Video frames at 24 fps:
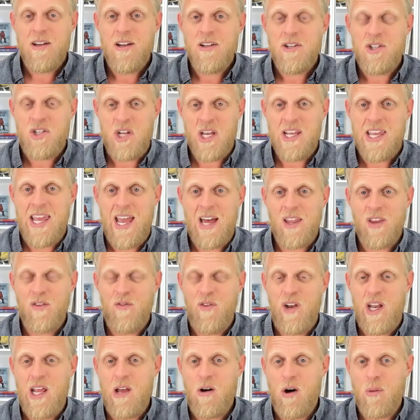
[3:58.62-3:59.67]
check out the
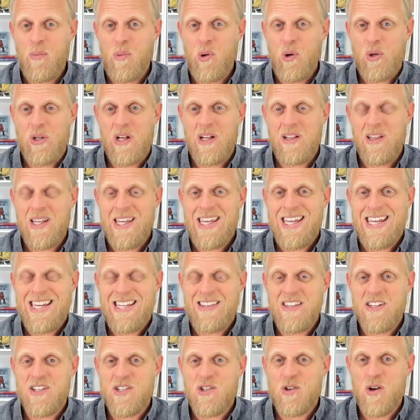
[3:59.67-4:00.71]
video. I'll put a link
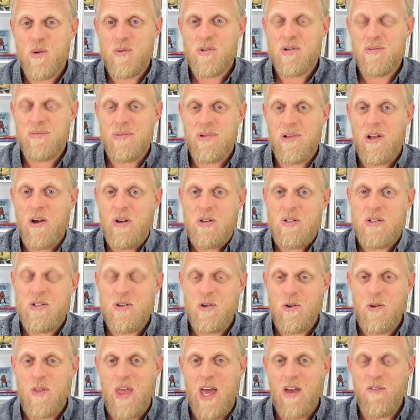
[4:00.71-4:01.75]
in the description below
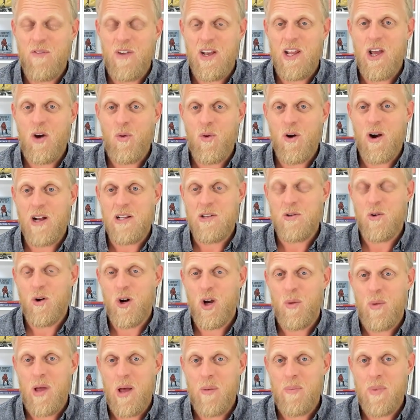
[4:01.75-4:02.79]
to that video where I
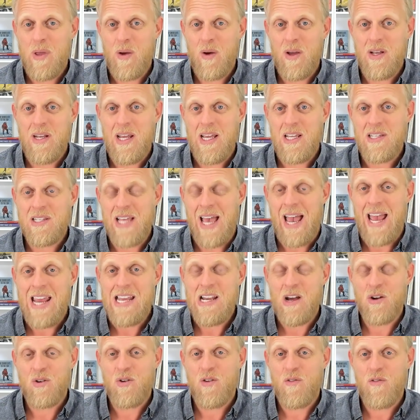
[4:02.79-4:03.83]
talk about BYD's
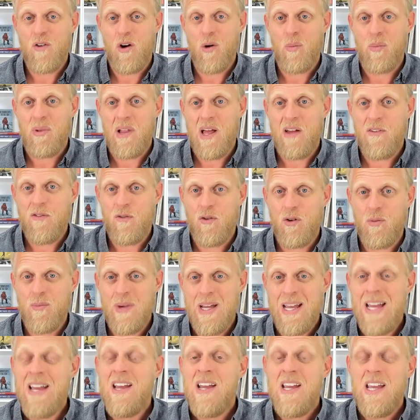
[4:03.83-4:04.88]
800 volt platform.
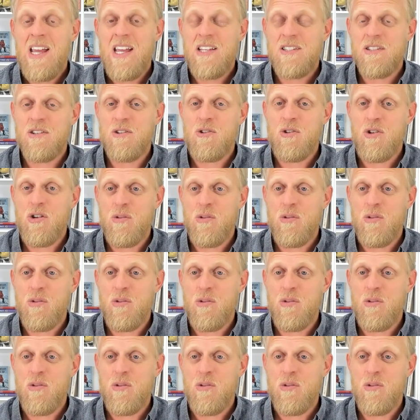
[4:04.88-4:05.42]
It's a new